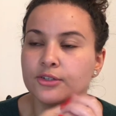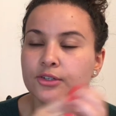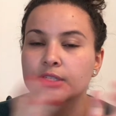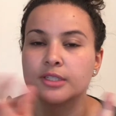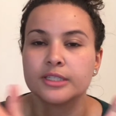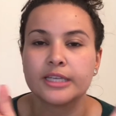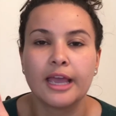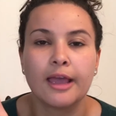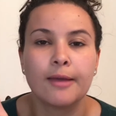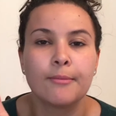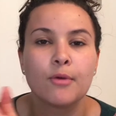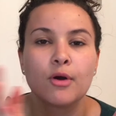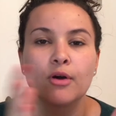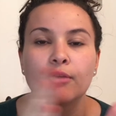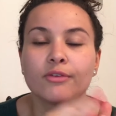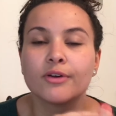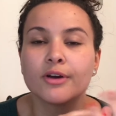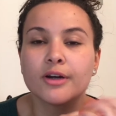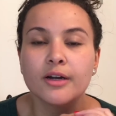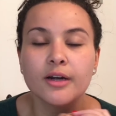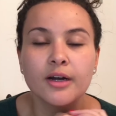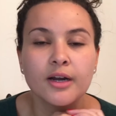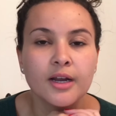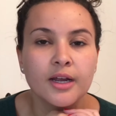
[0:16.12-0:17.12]
you just came
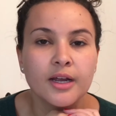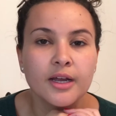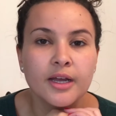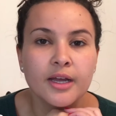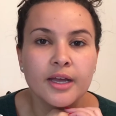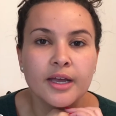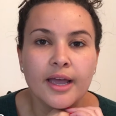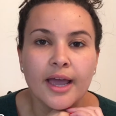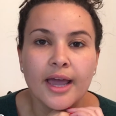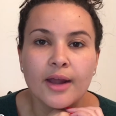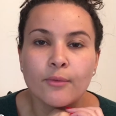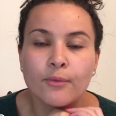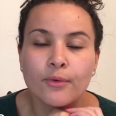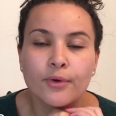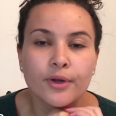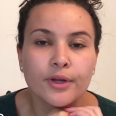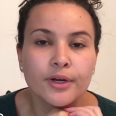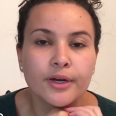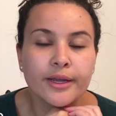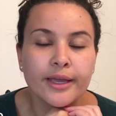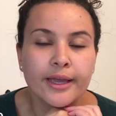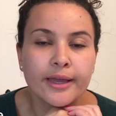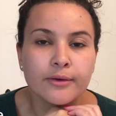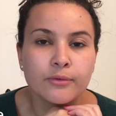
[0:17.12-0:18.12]
over and we're
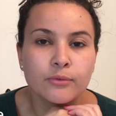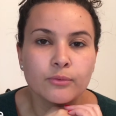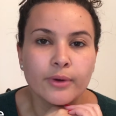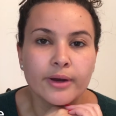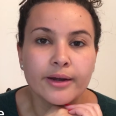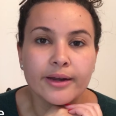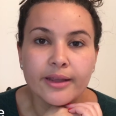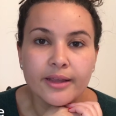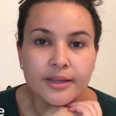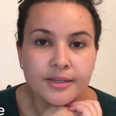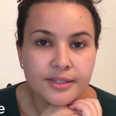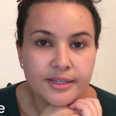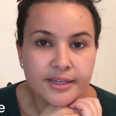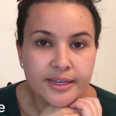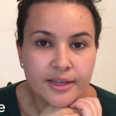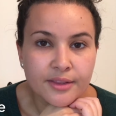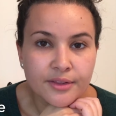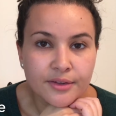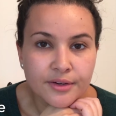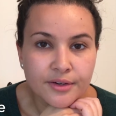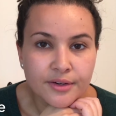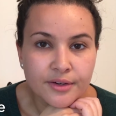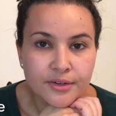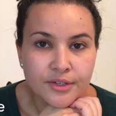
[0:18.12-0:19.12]
gonna get ready
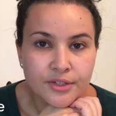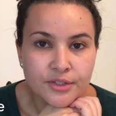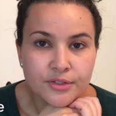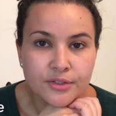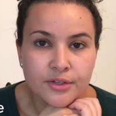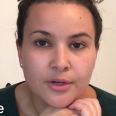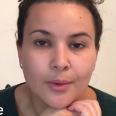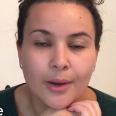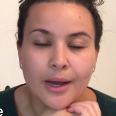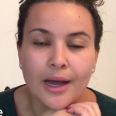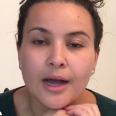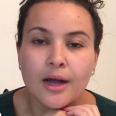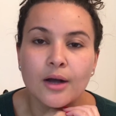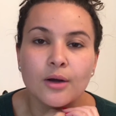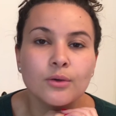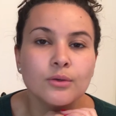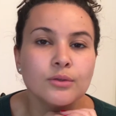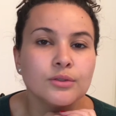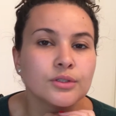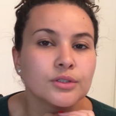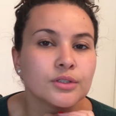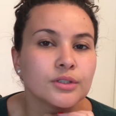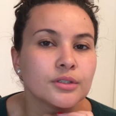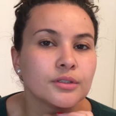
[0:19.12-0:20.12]
together to go
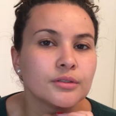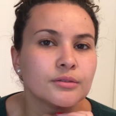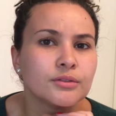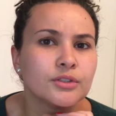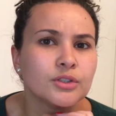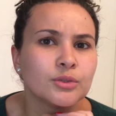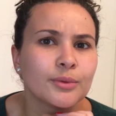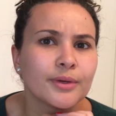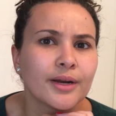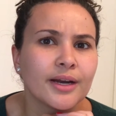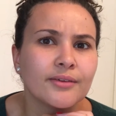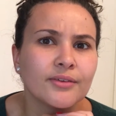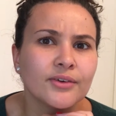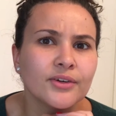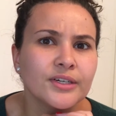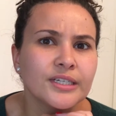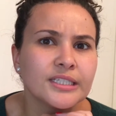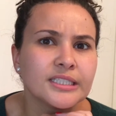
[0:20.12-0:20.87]
out or do whatever.